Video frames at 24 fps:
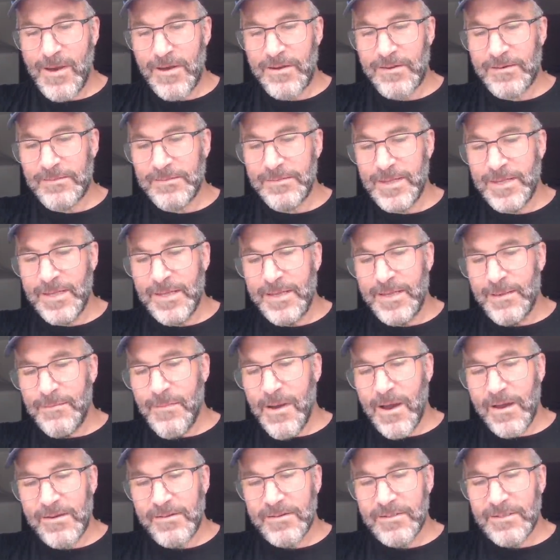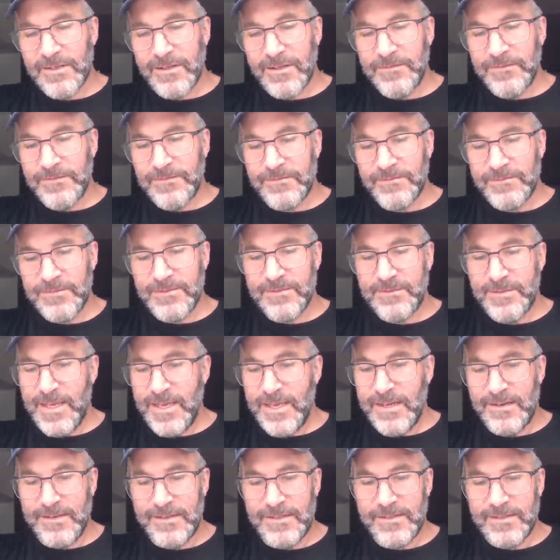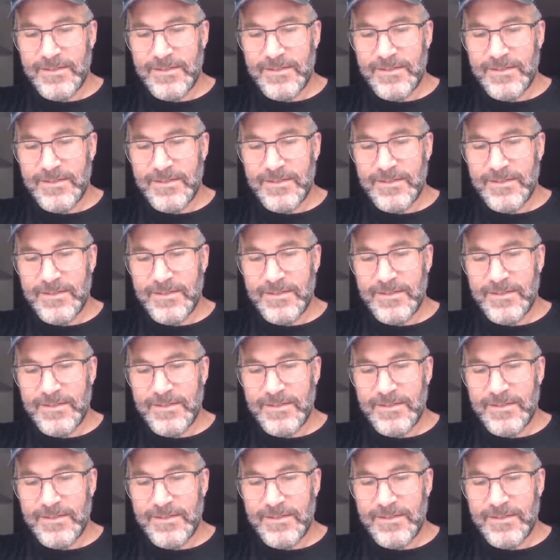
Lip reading: Modern. Modern stuff, it